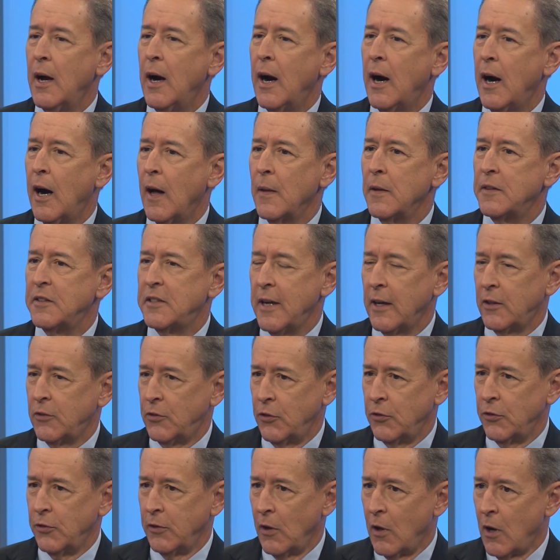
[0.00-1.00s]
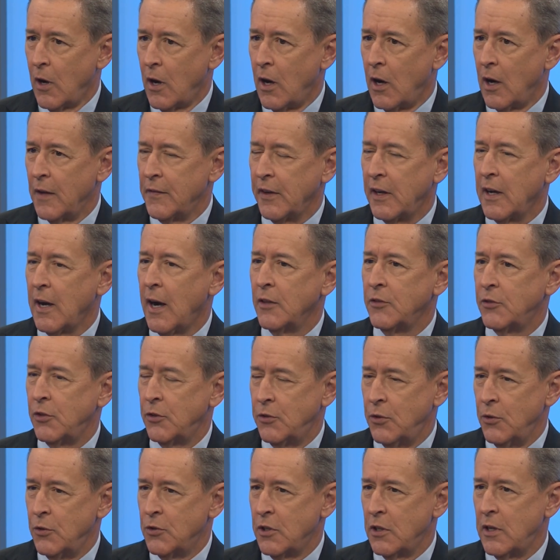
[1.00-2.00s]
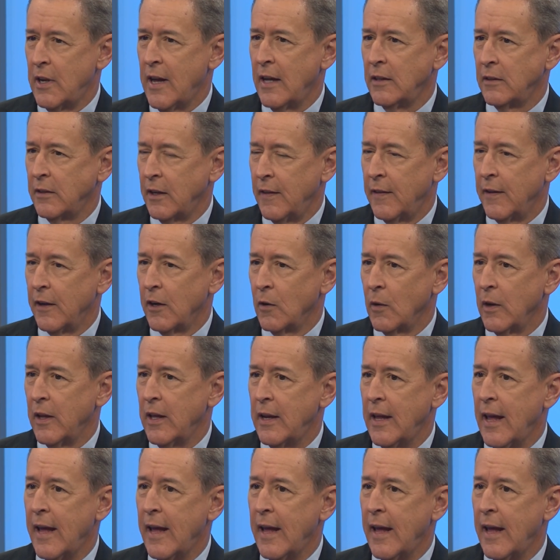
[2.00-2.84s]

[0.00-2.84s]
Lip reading: The Texas law and the constitutionality therein,